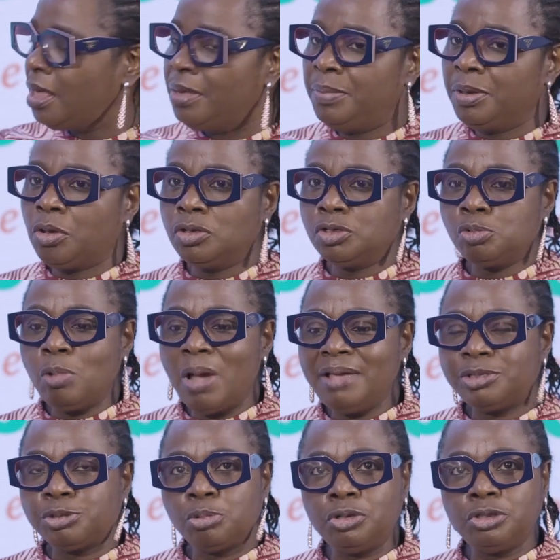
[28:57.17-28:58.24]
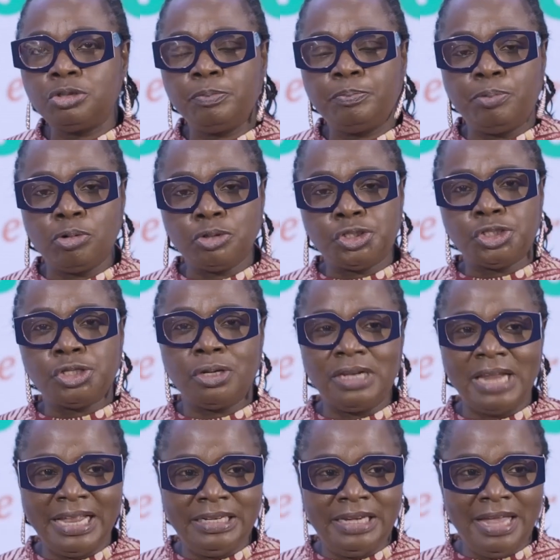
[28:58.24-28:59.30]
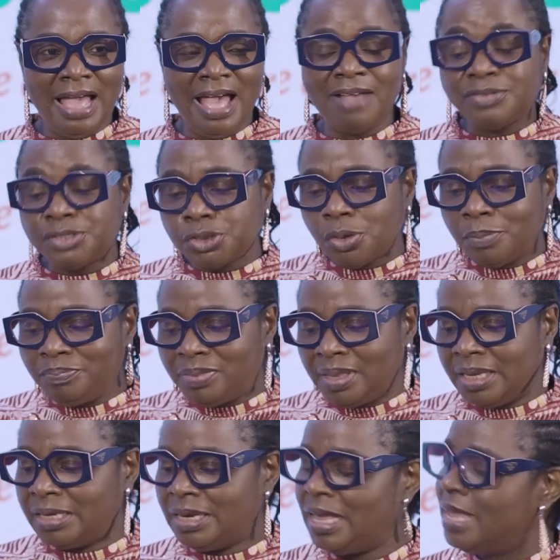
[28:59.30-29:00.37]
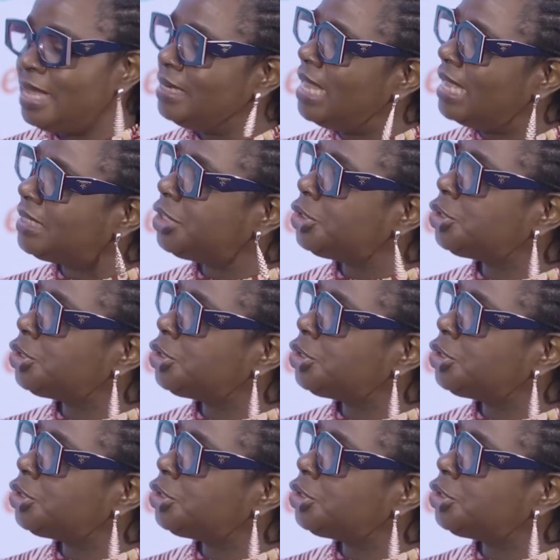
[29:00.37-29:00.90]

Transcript: because wives want to posture like they have something that